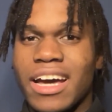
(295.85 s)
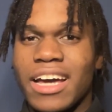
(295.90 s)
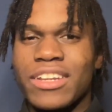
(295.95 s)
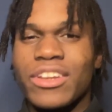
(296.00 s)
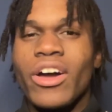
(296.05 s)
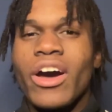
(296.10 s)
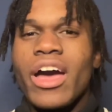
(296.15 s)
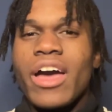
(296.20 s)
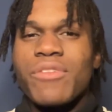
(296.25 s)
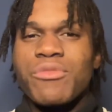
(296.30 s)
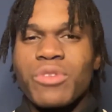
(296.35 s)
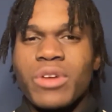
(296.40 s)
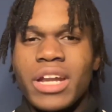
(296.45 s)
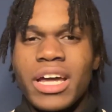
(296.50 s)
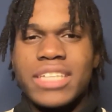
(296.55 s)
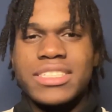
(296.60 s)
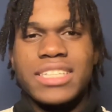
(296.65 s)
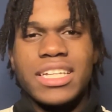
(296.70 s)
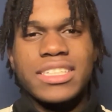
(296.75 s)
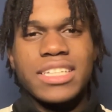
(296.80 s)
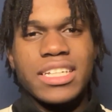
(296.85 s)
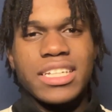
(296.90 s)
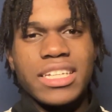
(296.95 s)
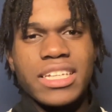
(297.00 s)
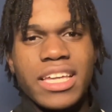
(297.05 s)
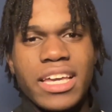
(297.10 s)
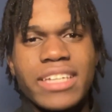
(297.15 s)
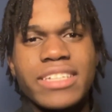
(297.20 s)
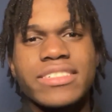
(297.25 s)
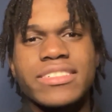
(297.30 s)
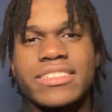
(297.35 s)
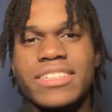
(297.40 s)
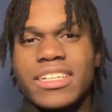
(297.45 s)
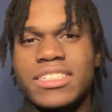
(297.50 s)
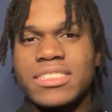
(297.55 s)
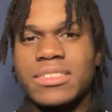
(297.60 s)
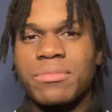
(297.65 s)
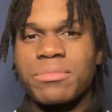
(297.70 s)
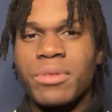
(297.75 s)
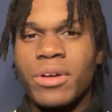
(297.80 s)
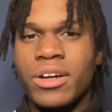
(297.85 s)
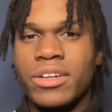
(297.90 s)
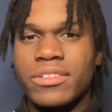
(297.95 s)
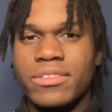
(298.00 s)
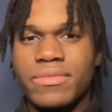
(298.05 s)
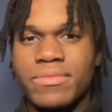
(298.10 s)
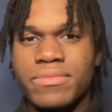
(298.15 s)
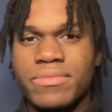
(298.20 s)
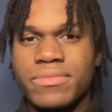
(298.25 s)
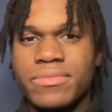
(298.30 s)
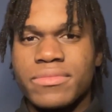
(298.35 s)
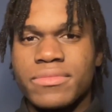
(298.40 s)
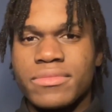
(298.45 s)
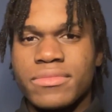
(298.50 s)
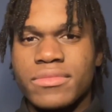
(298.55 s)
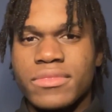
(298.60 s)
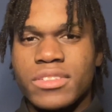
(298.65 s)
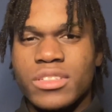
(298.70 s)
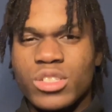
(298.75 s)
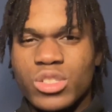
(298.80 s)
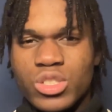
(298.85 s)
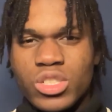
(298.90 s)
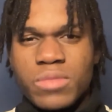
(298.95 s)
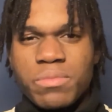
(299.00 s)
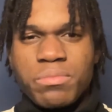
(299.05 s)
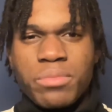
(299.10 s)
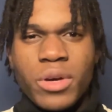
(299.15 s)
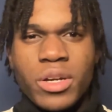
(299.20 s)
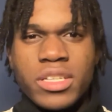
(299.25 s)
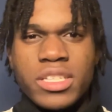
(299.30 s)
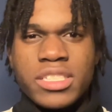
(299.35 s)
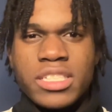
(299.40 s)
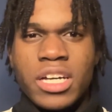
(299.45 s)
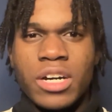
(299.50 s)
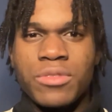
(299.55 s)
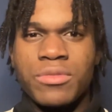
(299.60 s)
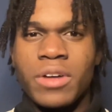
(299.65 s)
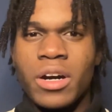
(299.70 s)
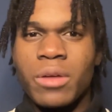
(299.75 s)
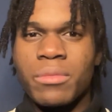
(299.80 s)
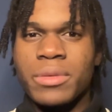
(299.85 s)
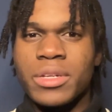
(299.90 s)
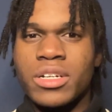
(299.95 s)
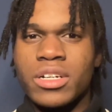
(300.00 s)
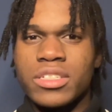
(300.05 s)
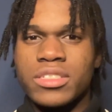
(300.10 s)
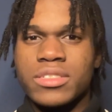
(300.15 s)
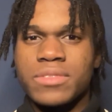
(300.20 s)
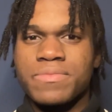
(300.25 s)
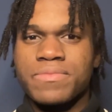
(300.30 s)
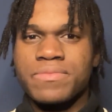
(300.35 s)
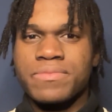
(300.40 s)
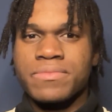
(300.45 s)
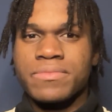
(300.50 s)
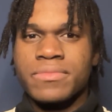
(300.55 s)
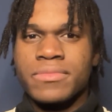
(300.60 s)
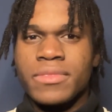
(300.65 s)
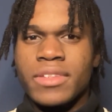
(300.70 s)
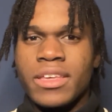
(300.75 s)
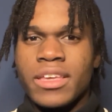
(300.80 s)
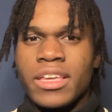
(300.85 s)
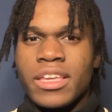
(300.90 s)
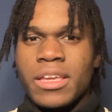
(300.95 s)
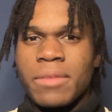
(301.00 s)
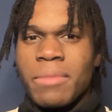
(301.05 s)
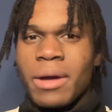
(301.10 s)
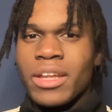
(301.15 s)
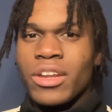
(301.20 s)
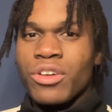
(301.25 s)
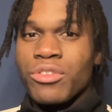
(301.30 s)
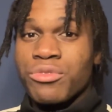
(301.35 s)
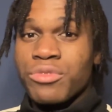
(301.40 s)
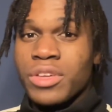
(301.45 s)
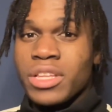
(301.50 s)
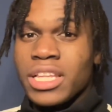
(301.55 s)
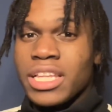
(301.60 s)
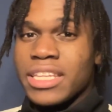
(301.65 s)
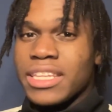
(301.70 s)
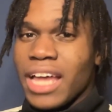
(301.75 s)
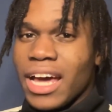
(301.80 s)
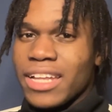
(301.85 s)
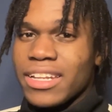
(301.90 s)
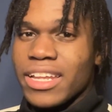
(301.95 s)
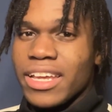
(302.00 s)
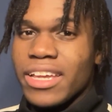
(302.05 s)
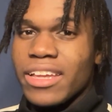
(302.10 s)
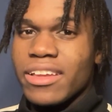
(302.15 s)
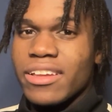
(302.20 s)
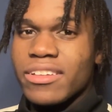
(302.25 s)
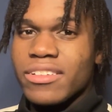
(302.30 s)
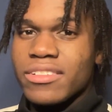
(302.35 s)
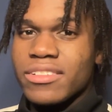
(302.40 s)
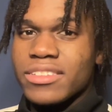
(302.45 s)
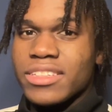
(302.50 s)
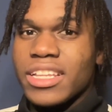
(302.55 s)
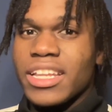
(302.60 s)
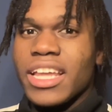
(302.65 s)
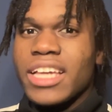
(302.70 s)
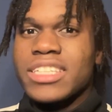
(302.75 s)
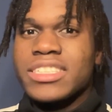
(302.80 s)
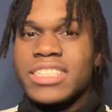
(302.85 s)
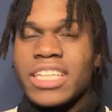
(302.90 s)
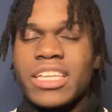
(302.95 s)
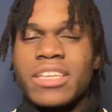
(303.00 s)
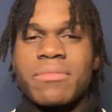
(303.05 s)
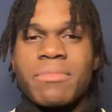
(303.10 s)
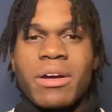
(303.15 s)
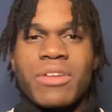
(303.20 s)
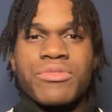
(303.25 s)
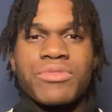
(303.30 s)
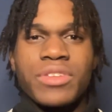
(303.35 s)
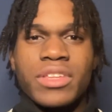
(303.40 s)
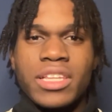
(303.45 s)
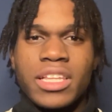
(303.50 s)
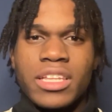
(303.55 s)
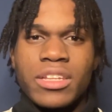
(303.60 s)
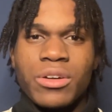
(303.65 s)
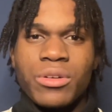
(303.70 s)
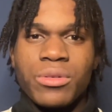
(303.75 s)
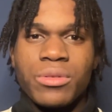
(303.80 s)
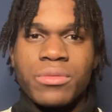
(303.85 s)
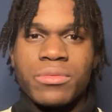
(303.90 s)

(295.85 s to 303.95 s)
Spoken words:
And not everyone has that dedication. That's the point. you'll just burn yourself out, because you might not feel it that day. The next day you might feel it though.